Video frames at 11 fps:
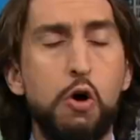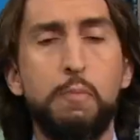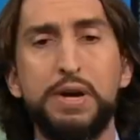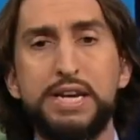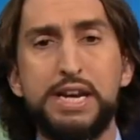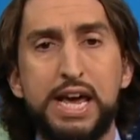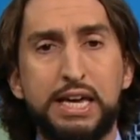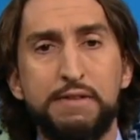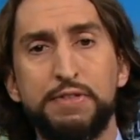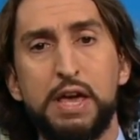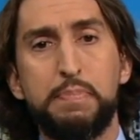Oh, but
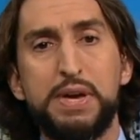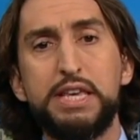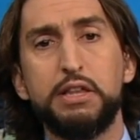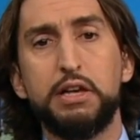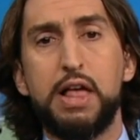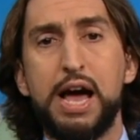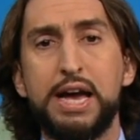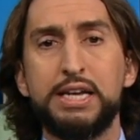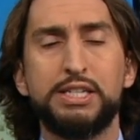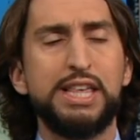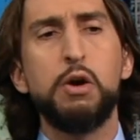Nick, if they beat the
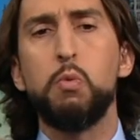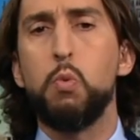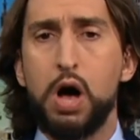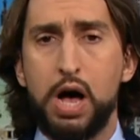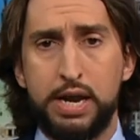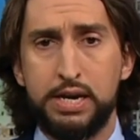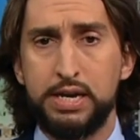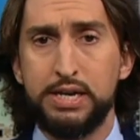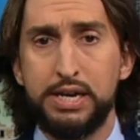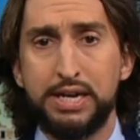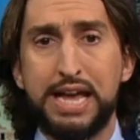Lions, they'd have what?
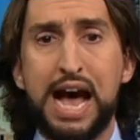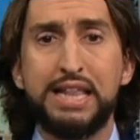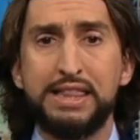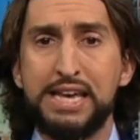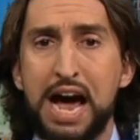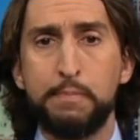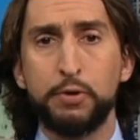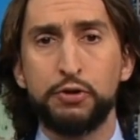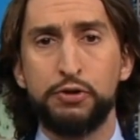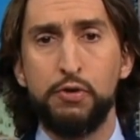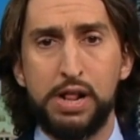Gotten the
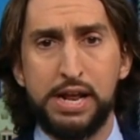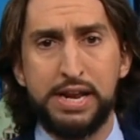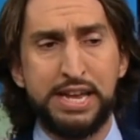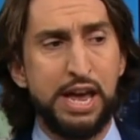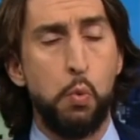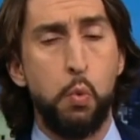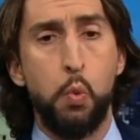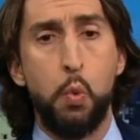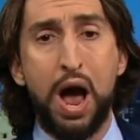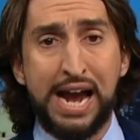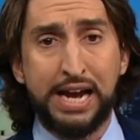opportunity to get
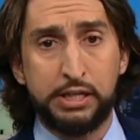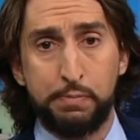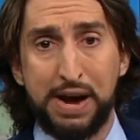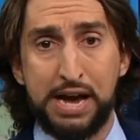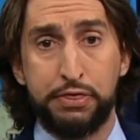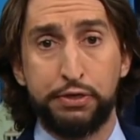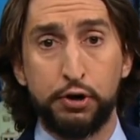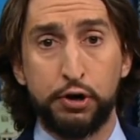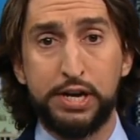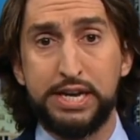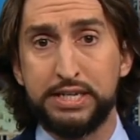whacked by
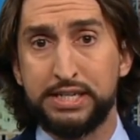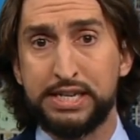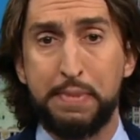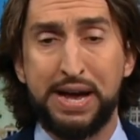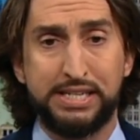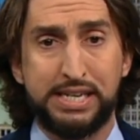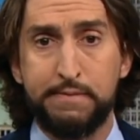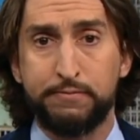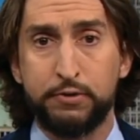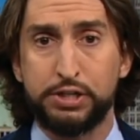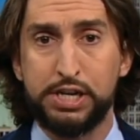30 and by
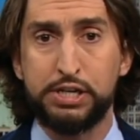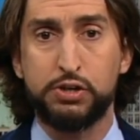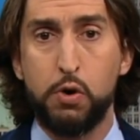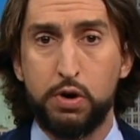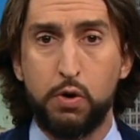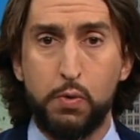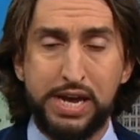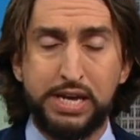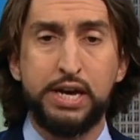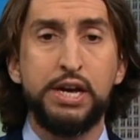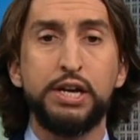San Francisco in a week?